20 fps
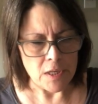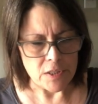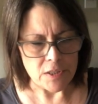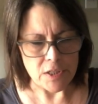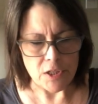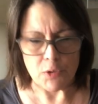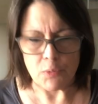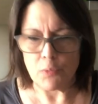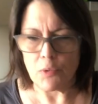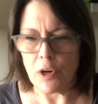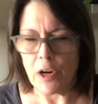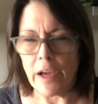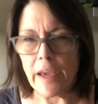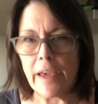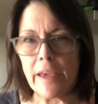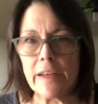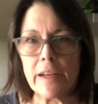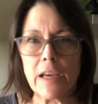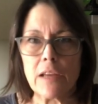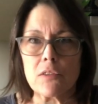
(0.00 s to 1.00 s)
did what
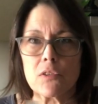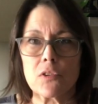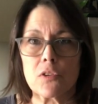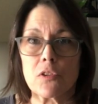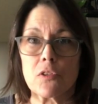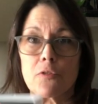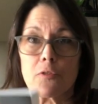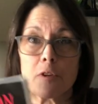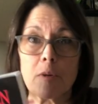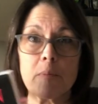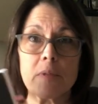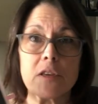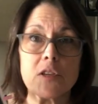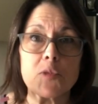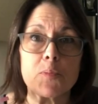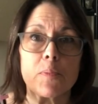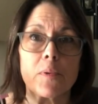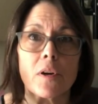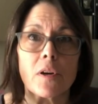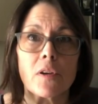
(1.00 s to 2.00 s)
and i learned from this
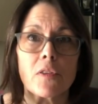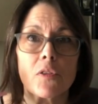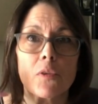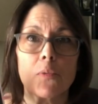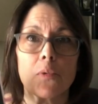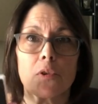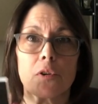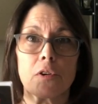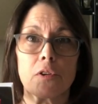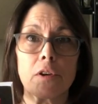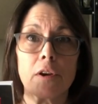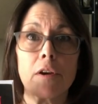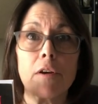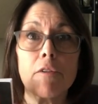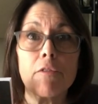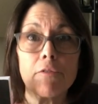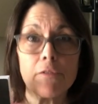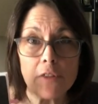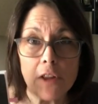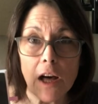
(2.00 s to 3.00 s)
book the word
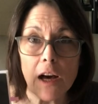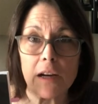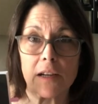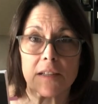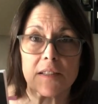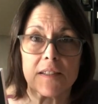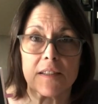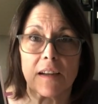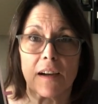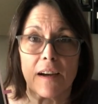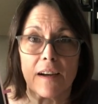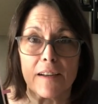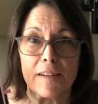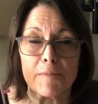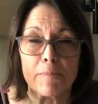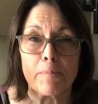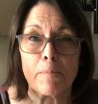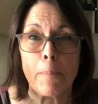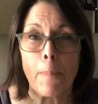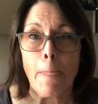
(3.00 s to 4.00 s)
phlogiston.